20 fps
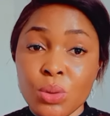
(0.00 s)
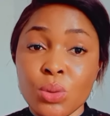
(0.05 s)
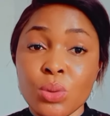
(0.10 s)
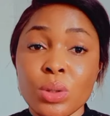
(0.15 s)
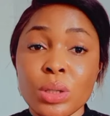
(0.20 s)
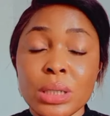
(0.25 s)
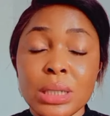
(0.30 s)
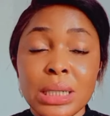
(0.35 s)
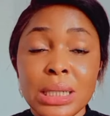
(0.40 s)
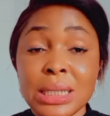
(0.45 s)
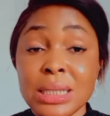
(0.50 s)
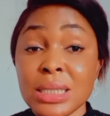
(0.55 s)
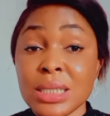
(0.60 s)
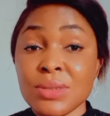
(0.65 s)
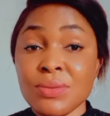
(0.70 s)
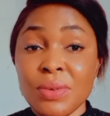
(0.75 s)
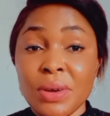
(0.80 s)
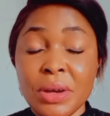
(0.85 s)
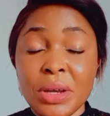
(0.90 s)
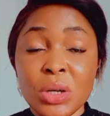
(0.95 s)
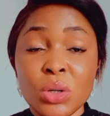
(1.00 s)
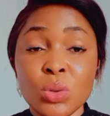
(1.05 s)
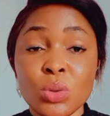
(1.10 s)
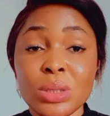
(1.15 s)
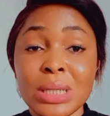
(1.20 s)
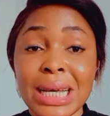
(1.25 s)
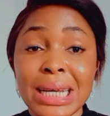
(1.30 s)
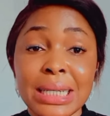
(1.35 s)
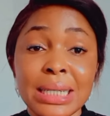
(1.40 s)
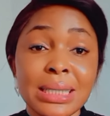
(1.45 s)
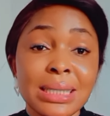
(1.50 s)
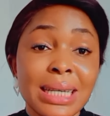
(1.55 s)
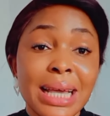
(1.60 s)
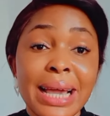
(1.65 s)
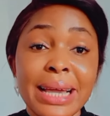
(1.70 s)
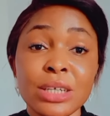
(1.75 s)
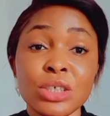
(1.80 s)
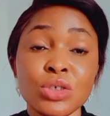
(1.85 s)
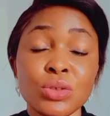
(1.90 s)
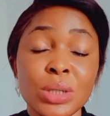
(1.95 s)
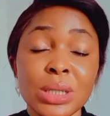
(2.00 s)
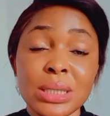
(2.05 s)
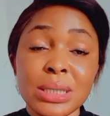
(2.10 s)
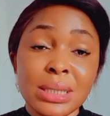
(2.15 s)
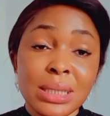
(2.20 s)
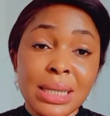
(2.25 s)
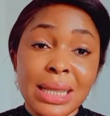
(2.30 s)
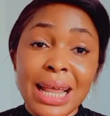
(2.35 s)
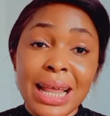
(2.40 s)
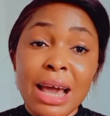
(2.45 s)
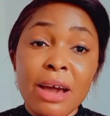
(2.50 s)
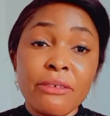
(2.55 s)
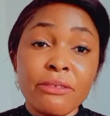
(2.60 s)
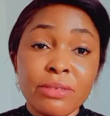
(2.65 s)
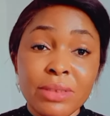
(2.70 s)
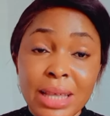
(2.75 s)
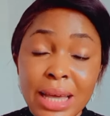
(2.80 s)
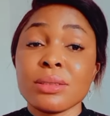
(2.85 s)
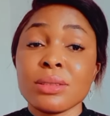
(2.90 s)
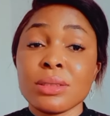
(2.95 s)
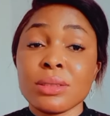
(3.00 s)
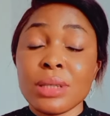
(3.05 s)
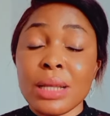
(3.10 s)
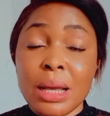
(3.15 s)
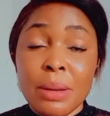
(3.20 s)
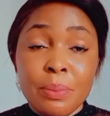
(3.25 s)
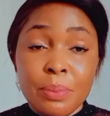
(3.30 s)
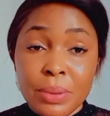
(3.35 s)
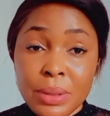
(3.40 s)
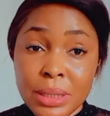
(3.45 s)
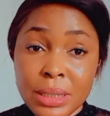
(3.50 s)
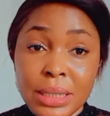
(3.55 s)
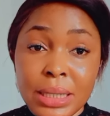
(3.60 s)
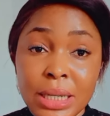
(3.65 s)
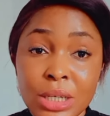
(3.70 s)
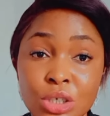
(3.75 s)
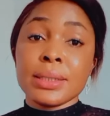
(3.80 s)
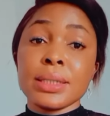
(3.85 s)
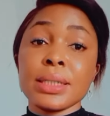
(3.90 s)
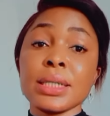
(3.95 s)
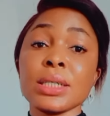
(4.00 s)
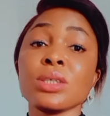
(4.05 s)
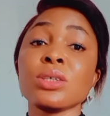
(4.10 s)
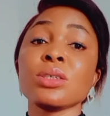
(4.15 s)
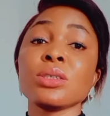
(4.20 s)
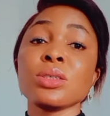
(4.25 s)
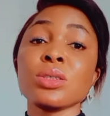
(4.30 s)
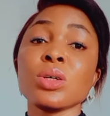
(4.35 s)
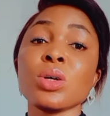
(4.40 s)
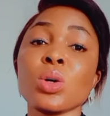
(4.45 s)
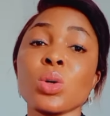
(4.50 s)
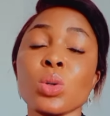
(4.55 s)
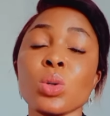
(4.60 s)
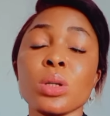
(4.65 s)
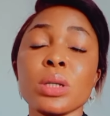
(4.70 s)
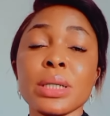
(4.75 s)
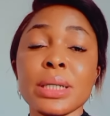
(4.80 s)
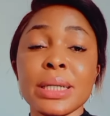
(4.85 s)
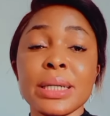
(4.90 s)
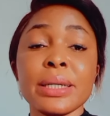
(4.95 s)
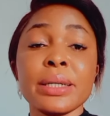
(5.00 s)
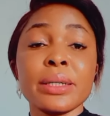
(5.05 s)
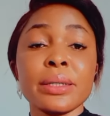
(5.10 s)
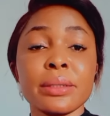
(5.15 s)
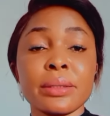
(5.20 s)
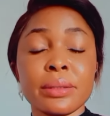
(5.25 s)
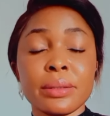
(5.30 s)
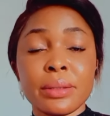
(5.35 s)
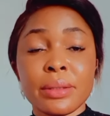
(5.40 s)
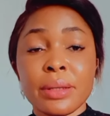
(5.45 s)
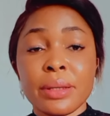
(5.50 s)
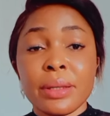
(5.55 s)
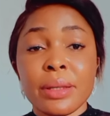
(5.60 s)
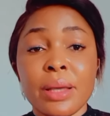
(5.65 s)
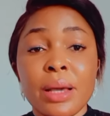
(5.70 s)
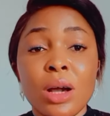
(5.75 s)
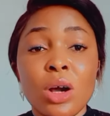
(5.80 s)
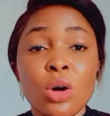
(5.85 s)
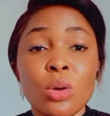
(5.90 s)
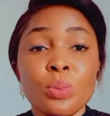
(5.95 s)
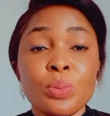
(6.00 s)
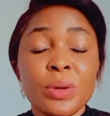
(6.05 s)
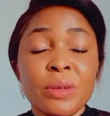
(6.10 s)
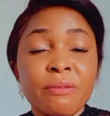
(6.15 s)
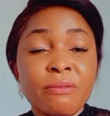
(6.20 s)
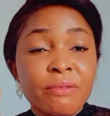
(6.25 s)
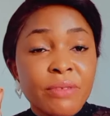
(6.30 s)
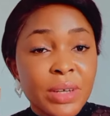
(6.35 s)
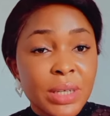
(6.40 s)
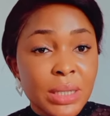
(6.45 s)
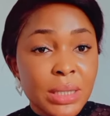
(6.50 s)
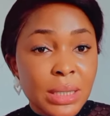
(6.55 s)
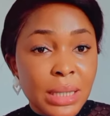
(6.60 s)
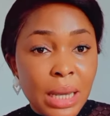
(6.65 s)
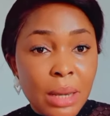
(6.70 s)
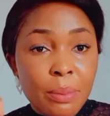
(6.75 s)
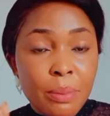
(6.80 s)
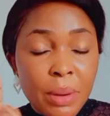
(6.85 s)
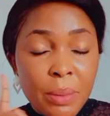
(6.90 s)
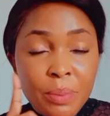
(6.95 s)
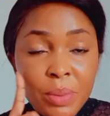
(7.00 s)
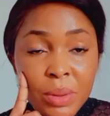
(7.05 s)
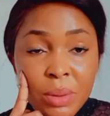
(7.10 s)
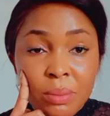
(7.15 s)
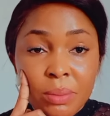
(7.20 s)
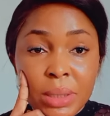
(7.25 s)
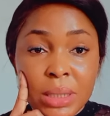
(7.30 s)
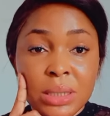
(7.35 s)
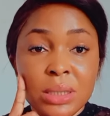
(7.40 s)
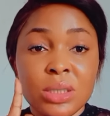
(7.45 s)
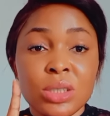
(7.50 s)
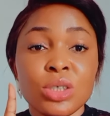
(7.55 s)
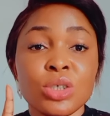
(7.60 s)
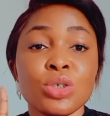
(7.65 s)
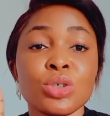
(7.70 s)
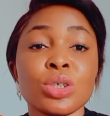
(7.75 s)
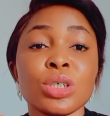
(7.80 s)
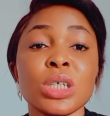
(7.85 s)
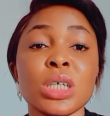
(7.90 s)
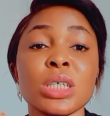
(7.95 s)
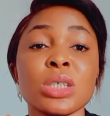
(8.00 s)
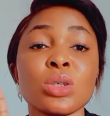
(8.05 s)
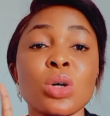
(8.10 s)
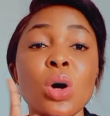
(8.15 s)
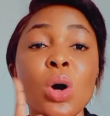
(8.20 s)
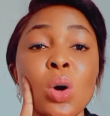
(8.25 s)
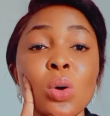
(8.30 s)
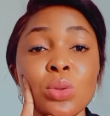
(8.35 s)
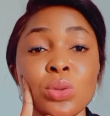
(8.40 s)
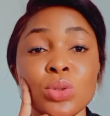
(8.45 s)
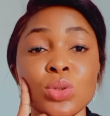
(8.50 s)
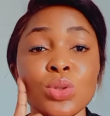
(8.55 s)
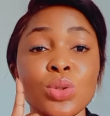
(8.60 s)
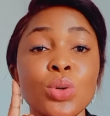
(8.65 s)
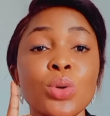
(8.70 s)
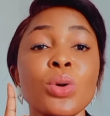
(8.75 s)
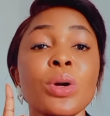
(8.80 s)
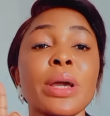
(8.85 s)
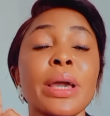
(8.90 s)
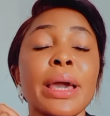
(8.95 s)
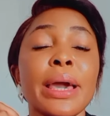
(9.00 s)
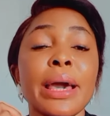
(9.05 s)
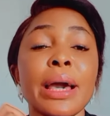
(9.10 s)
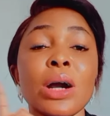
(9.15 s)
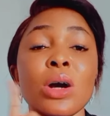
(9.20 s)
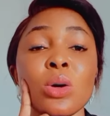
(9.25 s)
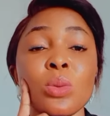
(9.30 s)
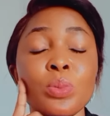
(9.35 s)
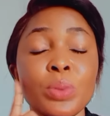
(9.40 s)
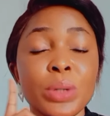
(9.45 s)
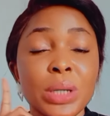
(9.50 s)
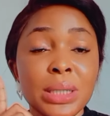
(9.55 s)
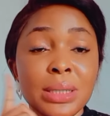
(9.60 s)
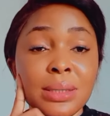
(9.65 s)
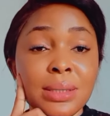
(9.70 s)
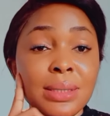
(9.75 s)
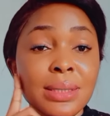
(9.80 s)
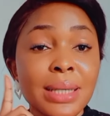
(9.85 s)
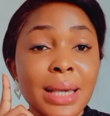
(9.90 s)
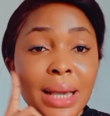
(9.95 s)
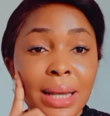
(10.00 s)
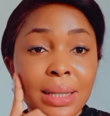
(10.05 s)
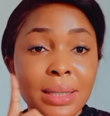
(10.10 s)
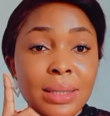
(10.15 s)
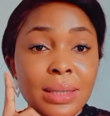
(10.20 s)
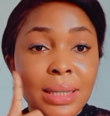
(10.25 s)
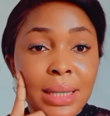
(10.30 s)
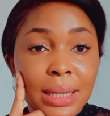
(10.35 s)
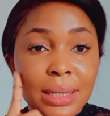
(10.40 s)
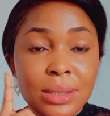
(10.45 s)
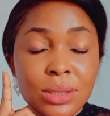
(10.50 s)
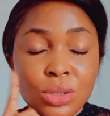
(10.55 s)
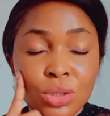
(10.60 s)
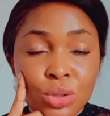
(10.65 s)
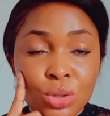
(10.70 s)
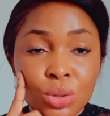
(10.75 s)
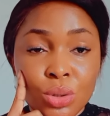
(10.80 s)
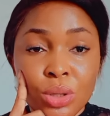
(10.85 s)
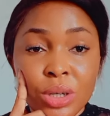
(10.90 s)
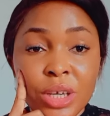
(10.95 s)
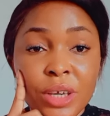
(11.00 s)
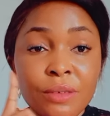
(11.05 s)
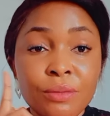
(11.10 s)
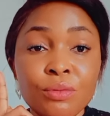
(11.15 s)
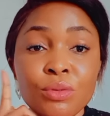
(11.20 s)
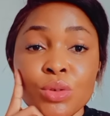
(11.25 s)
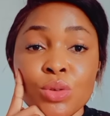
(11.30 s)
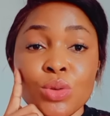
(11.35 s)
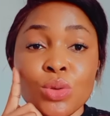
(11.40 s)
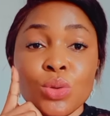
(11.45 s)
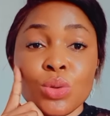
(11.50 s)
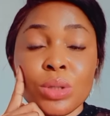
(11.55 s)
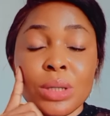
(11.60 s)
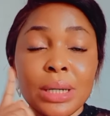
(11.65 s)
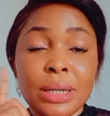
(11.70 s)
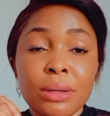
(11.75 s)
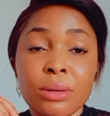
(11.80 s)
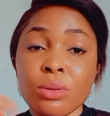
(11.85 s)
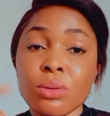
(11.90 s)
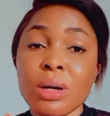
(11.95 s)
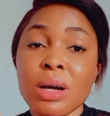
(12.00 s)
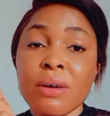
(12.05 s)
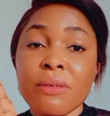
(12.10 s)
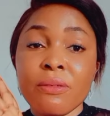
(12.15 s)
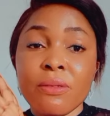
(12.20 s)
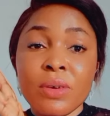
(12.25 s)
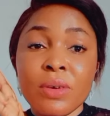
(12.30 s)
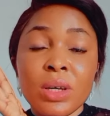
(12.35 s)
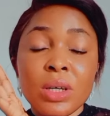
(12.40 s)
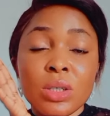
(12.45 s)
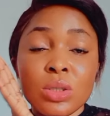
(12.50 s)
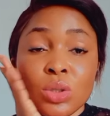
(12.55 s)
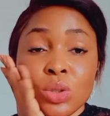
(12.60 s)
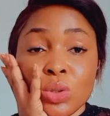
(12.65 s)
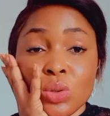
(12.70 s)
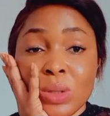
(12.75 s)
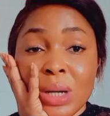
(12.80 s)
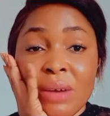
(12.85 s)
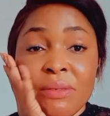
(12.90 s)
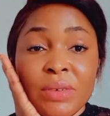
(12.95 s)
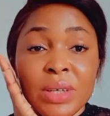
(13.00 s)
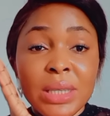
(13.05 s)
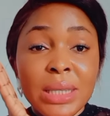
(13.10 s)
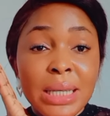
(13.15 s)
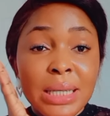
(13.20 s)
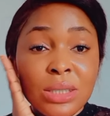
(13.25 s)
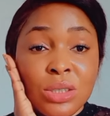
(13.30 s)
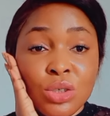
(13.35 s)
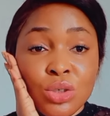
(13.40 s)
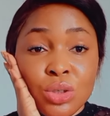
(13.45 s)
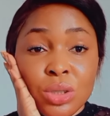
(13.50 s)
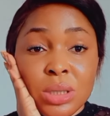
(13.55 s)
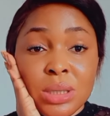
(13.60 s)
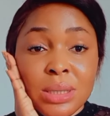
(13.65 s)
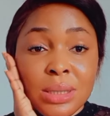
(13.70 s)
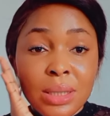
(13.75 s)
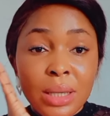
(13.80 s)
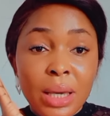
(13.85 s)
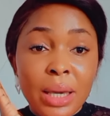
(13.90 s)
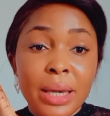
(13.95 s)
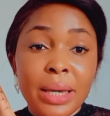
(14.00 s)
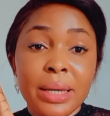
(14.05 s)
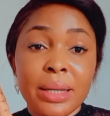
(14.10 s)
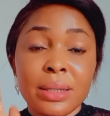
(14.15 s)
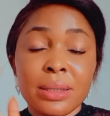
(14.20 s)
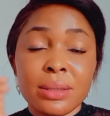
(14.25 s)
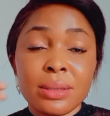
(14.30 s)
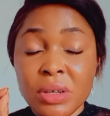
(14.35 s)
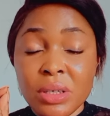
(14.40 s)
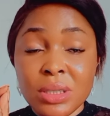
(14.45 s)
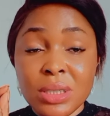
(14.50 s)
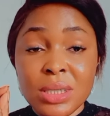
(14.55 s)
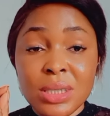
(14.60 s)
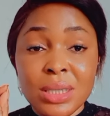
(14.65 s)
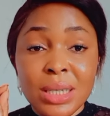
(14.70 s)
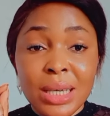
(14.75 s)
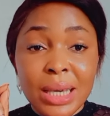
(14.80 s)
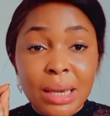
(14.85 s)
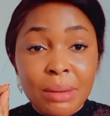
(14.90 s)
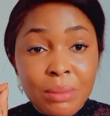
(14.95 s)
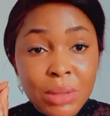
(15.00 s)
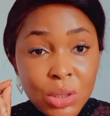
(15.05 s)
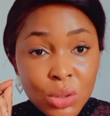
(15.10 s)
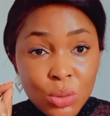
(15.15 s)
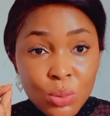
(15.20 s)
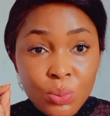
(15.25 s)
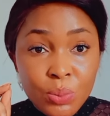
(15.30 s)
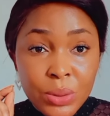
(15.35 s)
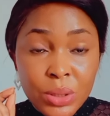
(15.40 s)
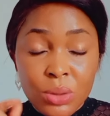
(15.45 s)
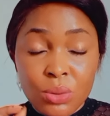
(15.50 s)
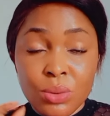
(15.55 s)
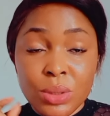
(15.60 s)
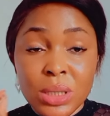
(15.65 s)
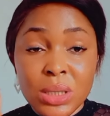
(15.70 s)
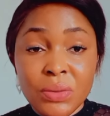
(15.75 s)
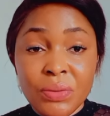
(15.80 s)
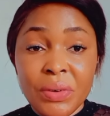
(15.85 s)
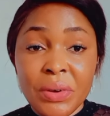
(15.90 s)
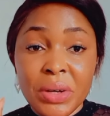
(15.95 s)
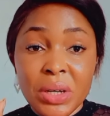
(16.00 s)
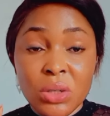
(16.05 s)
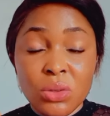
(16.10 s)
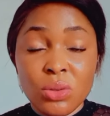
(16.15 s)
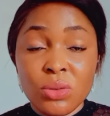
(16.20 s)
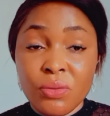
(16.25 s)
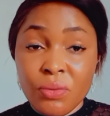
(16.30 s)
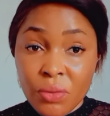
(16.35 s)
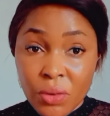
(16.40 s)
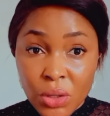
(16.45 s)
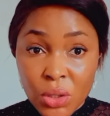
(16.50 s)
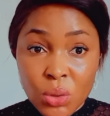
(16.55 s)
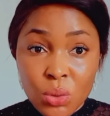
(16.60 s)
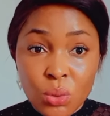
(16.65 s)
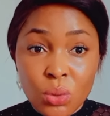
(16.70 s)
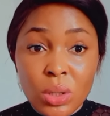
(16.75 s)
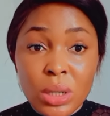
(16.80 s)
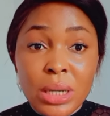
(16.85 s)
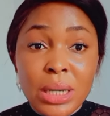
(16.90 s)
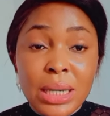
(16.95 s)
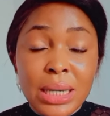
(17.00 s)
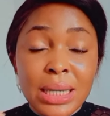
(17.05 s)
It is very good and it's hydrating after application. It does not only help in fading hyperpigmentation, it also helps in skin texture. If you know that you have a textured skin, this chemical peel is very good for you.